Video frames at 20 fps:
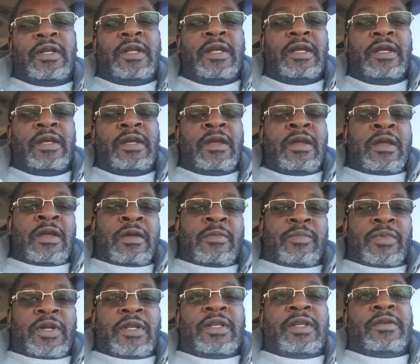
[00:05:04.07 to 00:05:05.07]
that.
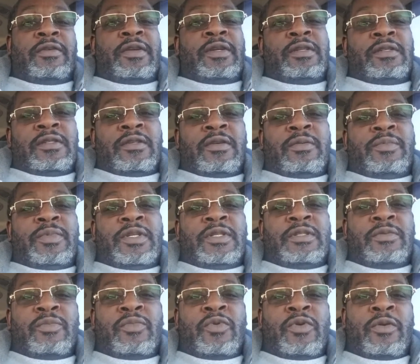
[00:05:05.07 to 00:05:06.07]
But there is gonna be
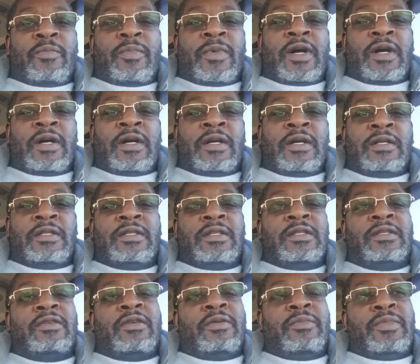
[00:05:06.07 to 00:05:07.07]
some more mods.
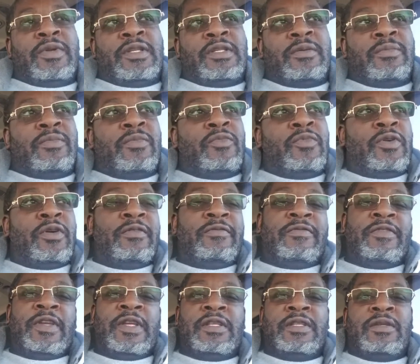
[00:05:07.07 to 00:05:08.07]
It's gonna be some more
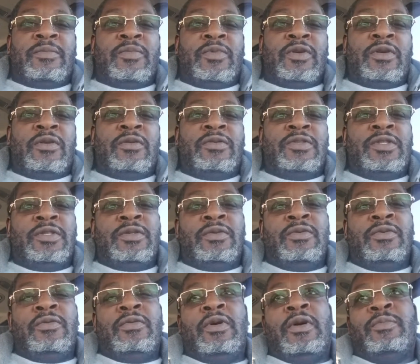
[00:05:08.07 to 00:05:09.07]
events I'm gonna go
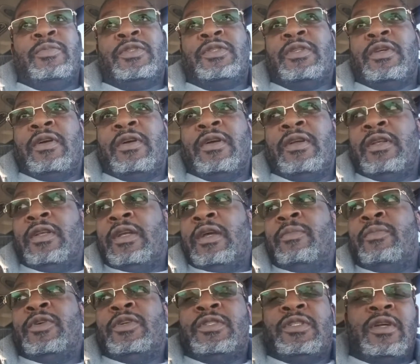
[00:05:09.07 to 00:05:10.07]
to. I'm
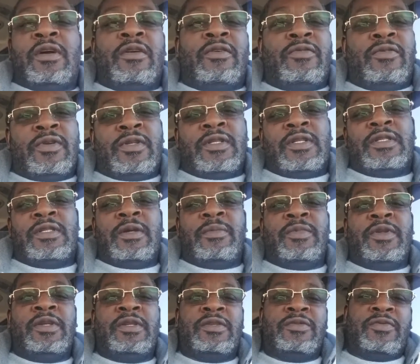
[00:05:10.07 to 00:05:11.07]
gonna start going to some of
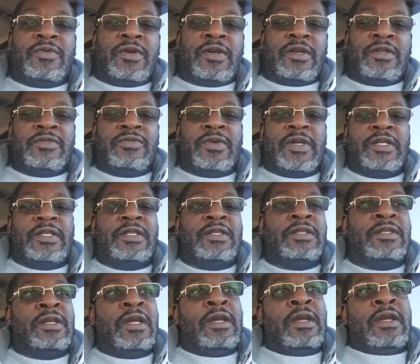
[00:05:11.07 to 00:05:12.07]
these grudge
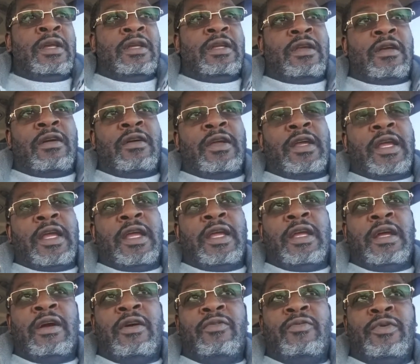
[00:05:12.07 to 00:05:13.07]
races. Y'all can hang
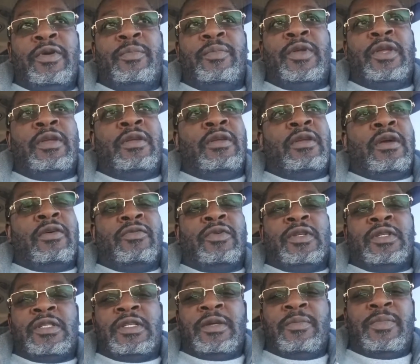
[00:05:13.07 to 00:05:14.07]
out with me. I
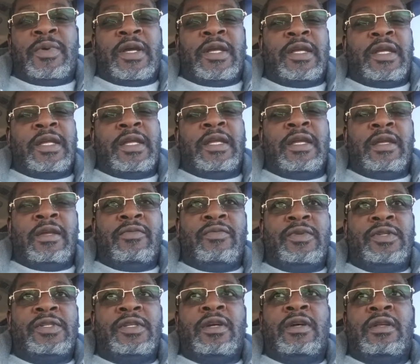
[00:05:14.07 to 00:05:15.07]
wanna sit back and kick it
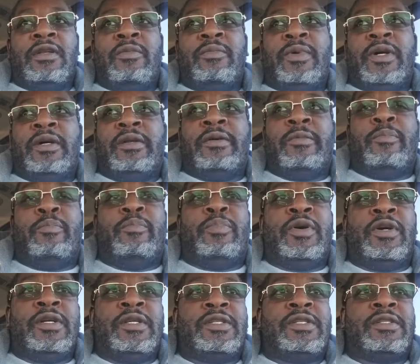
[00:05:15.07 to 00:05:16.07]
with y'all about a
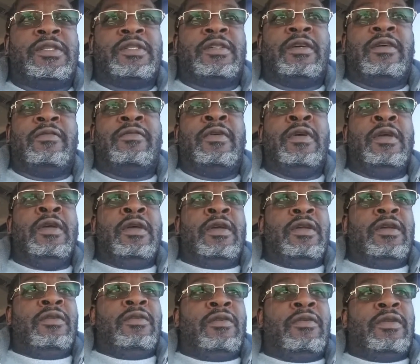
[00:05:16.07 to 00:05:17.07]
bunch of stuff,
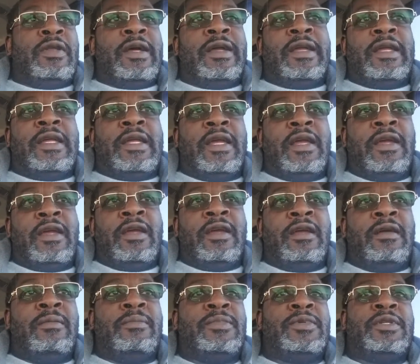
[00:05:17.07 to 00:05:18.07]
like
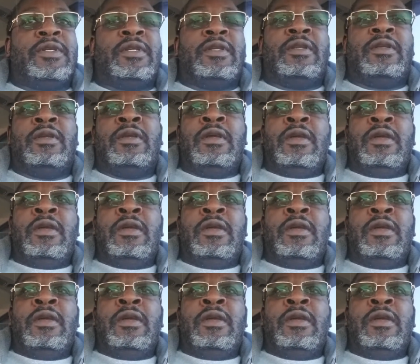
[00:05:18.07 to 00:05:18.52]
cams and